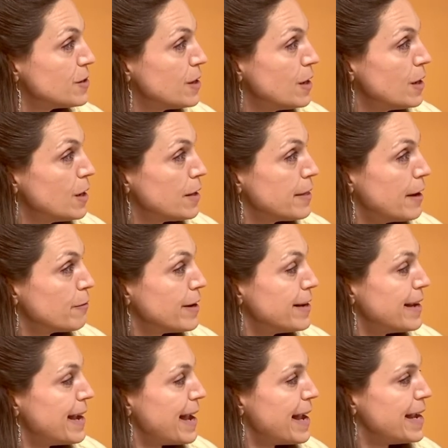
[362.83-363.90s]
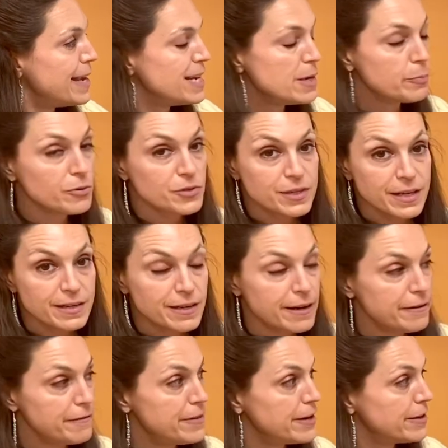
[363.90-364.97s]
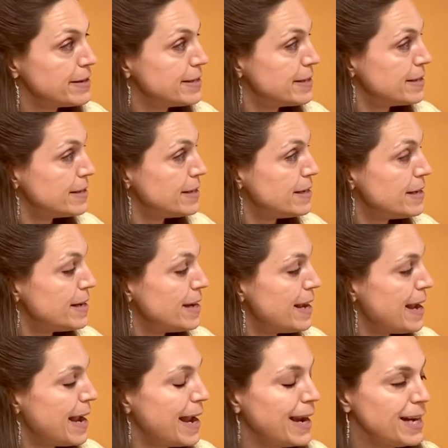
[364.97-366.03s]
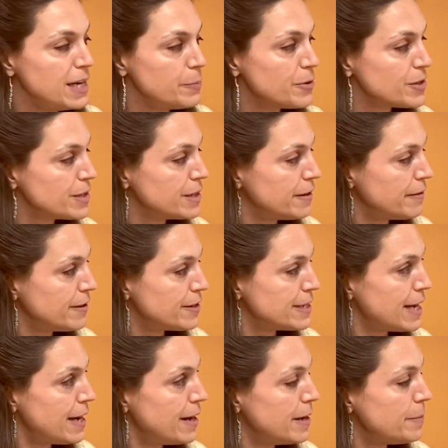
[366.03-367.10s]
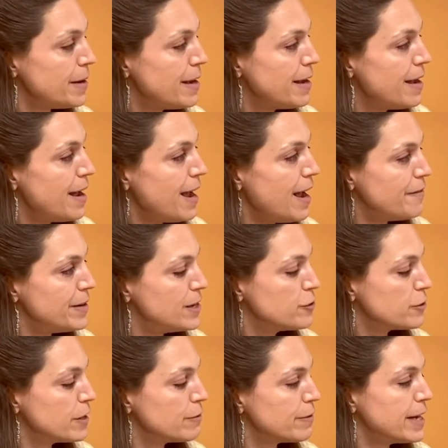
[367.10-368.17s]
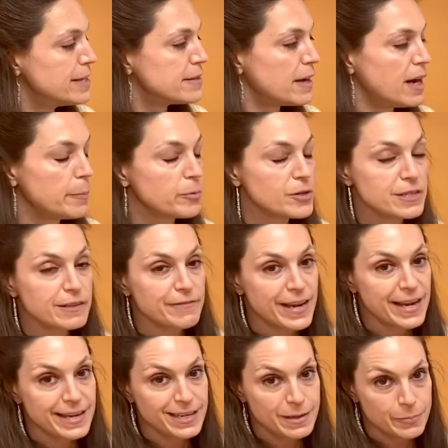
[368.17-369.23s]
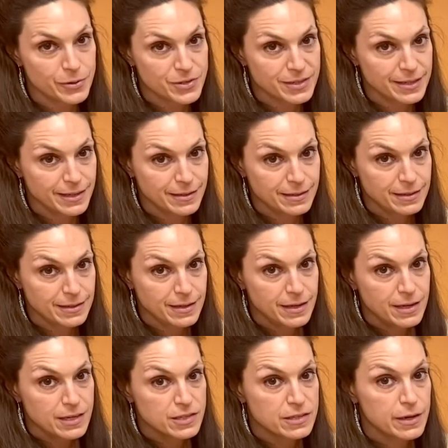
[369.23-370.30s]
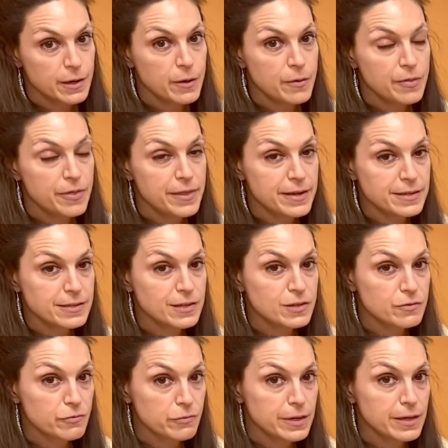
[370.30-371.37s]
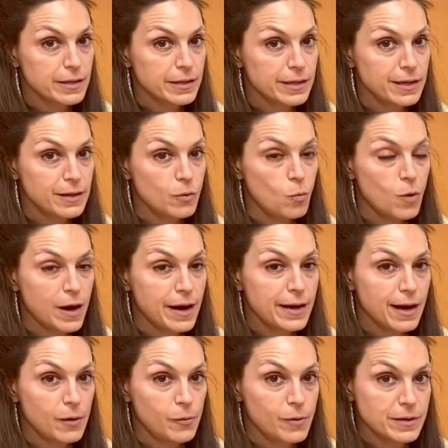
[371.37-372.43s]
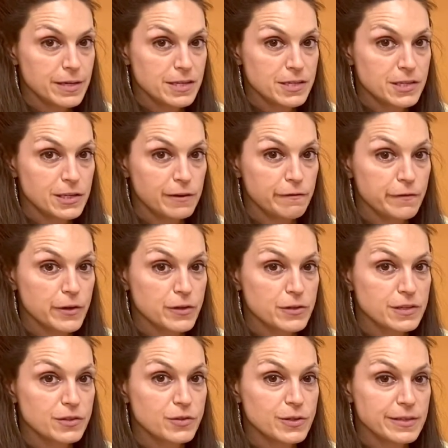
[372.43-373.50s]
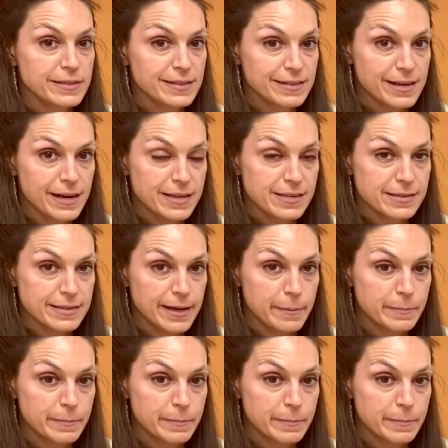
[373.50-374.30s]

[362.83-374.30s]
that run at 80% of their intensity, 80% of their time, have injury rates upwards of 80%. So this is really why I wanted to first introduce this concept